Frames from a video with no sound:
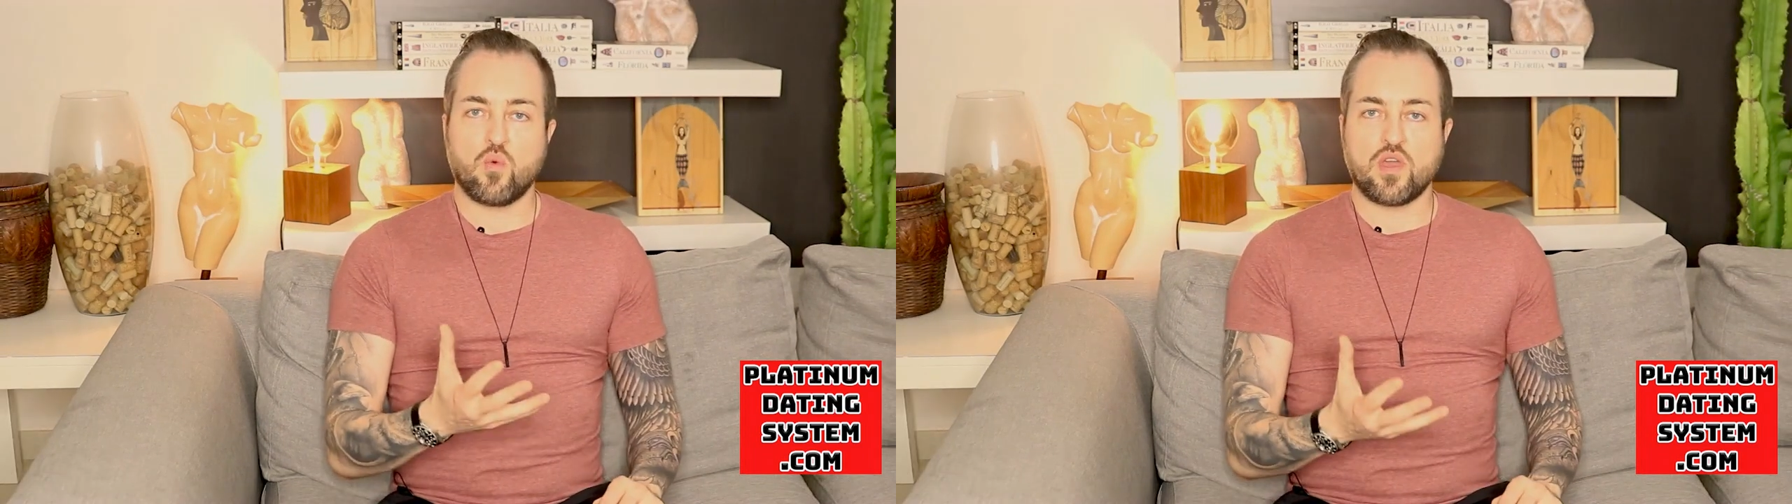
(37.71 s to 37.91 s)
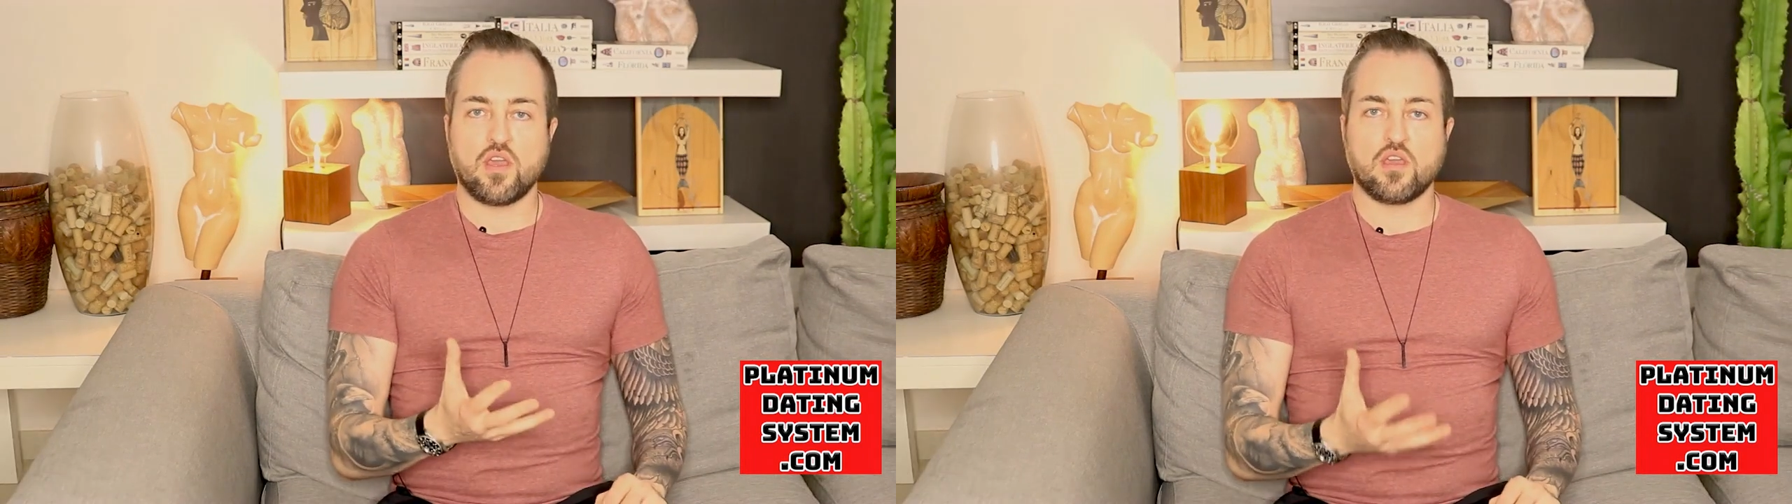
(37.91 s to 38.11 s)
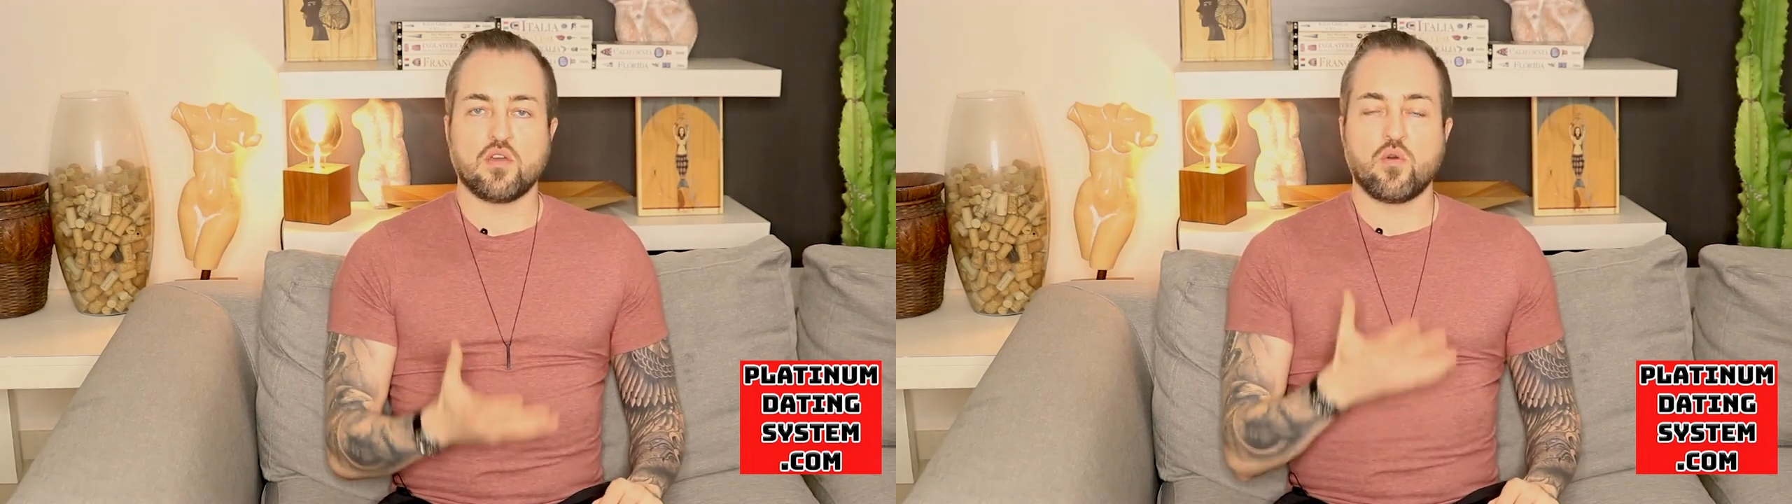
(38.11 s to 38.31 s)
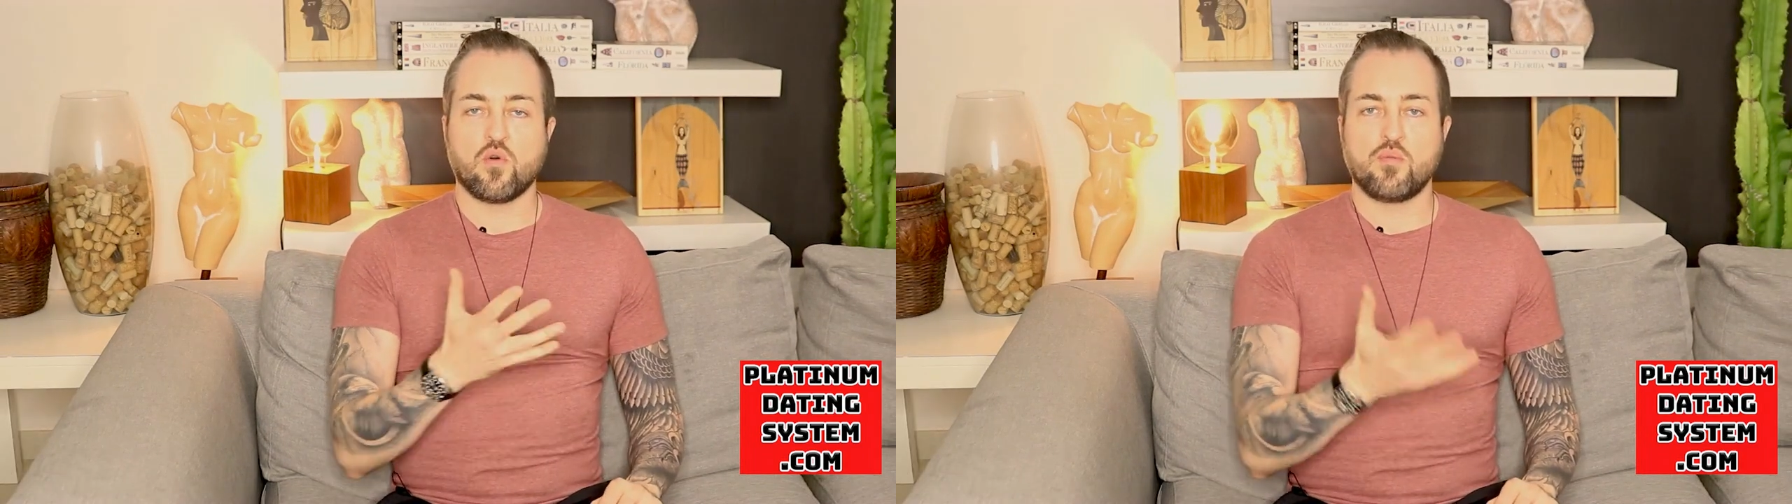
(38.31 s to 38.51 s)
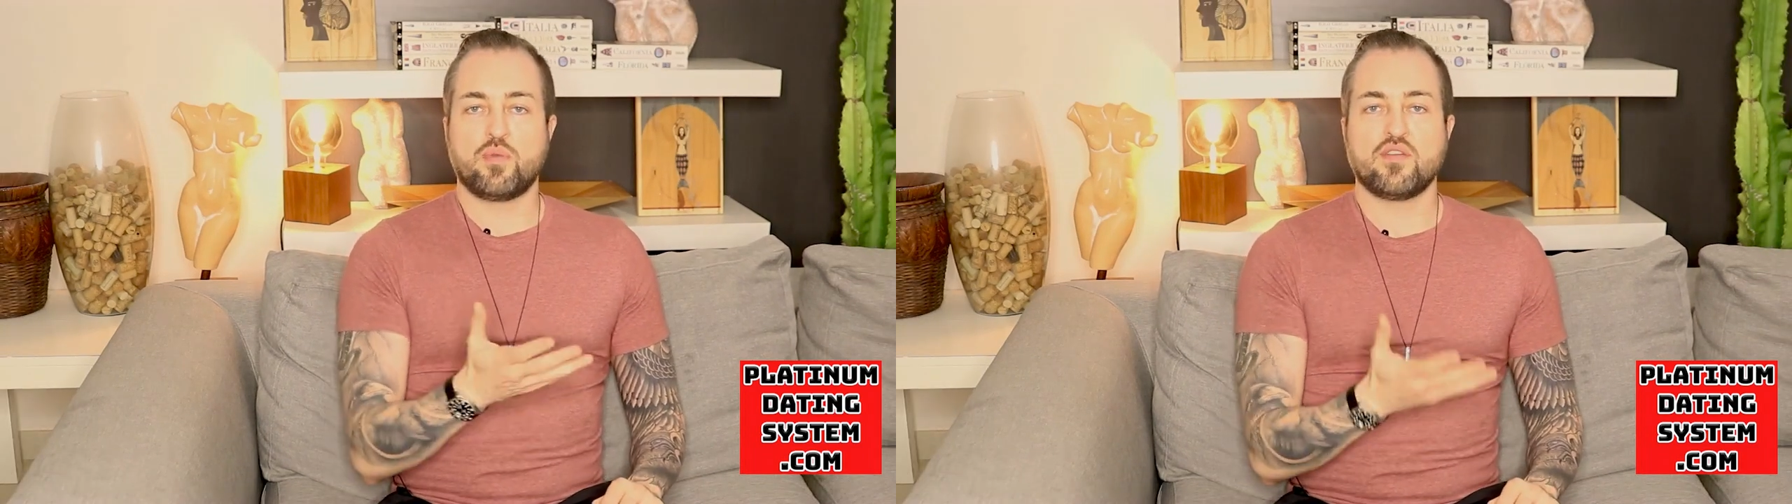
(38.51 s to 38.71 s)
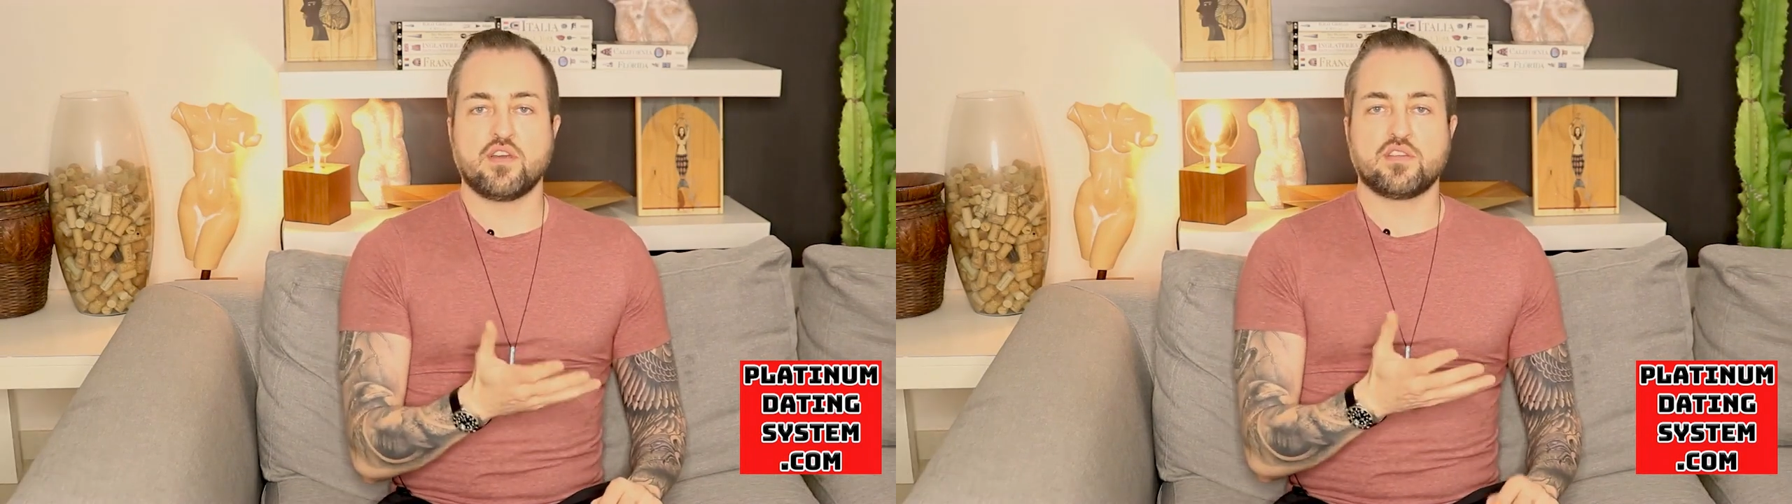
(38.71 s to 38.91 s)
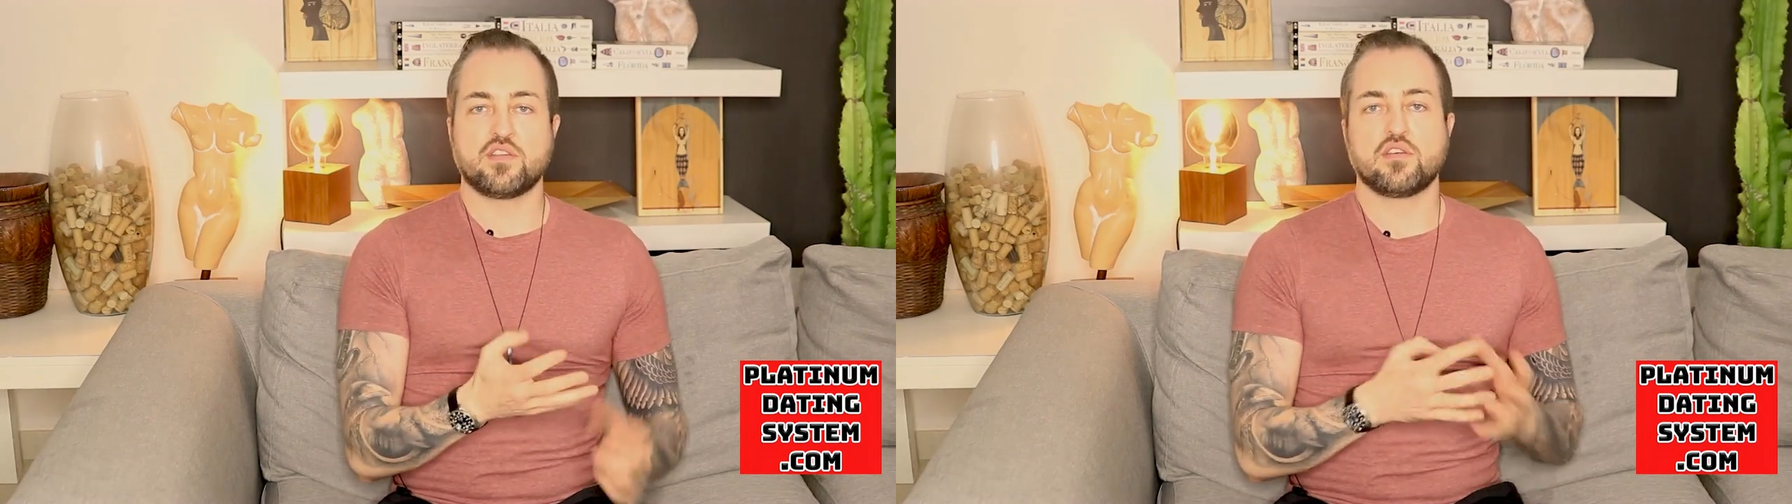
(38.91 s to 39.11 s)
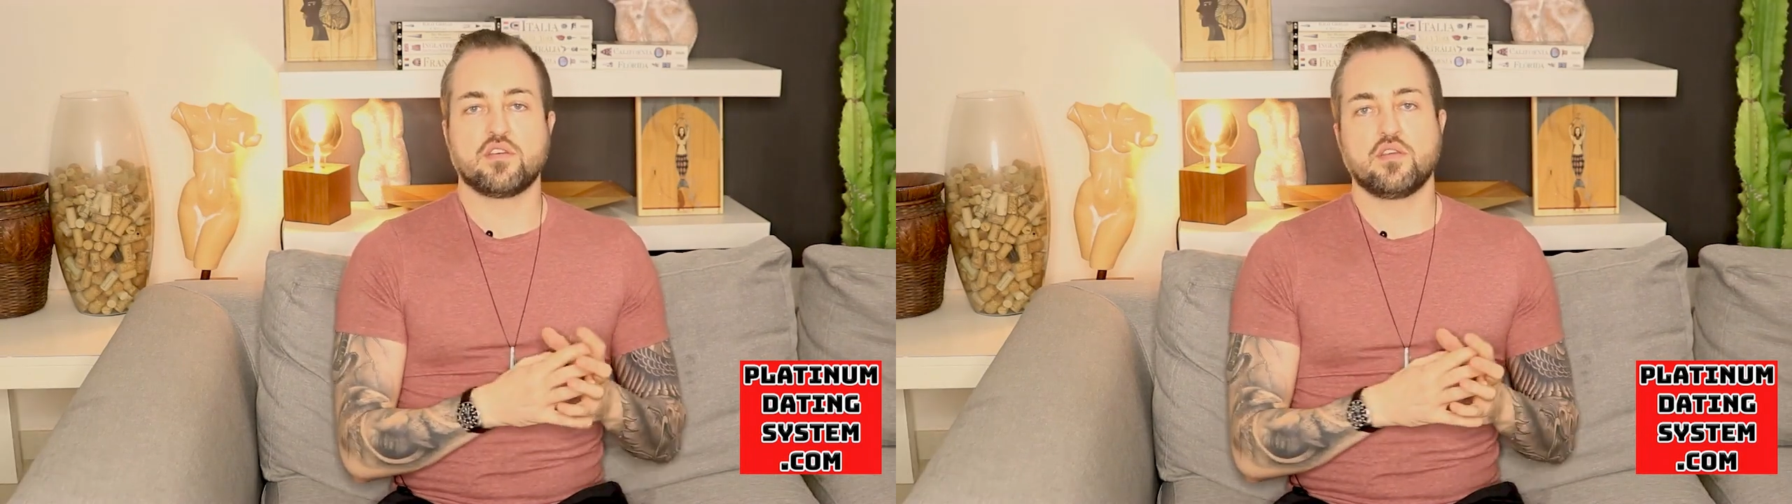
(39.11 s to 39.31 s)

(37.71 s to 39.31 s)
wing or pivot